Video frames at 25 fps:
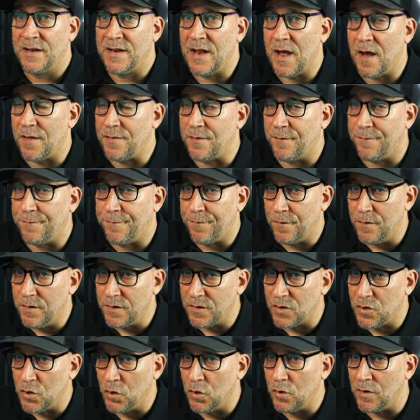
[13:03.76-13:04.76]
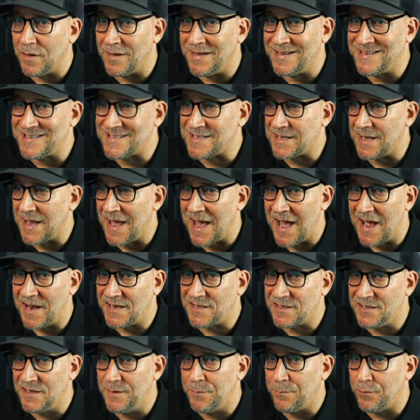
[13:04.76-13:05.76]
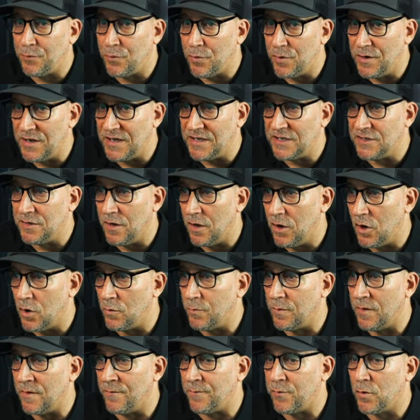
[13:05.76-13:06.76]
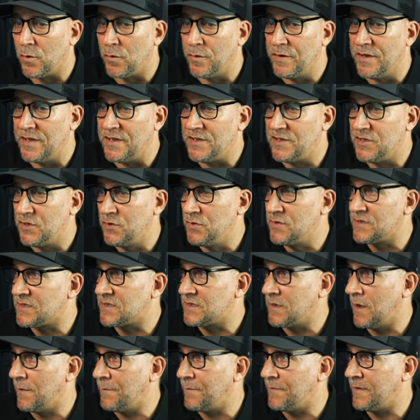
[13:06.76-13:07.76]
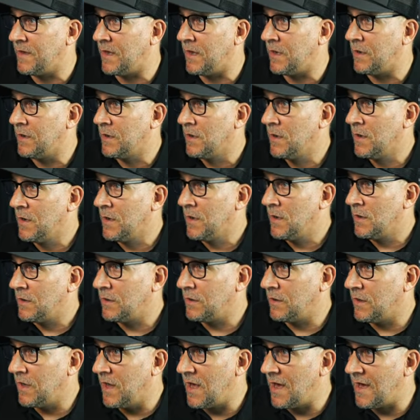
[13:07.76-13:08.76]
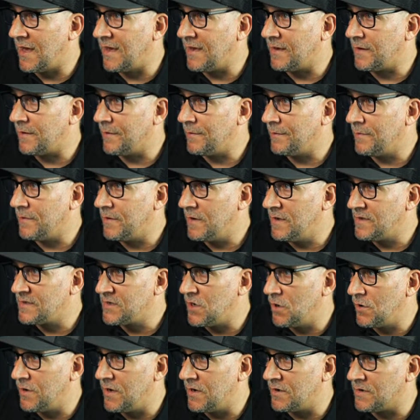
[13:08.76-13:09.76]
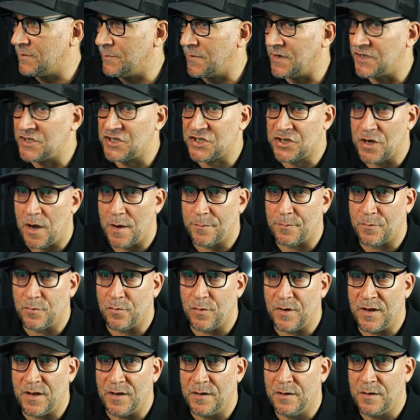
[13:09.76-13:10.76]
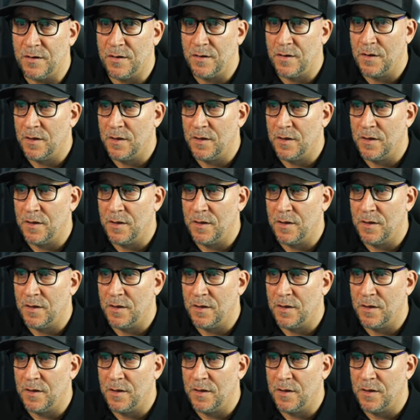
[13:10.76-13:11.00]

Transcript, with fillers: Now the vertical is actually pretty dope. If we're going to do something like, let's go here to my shop grid.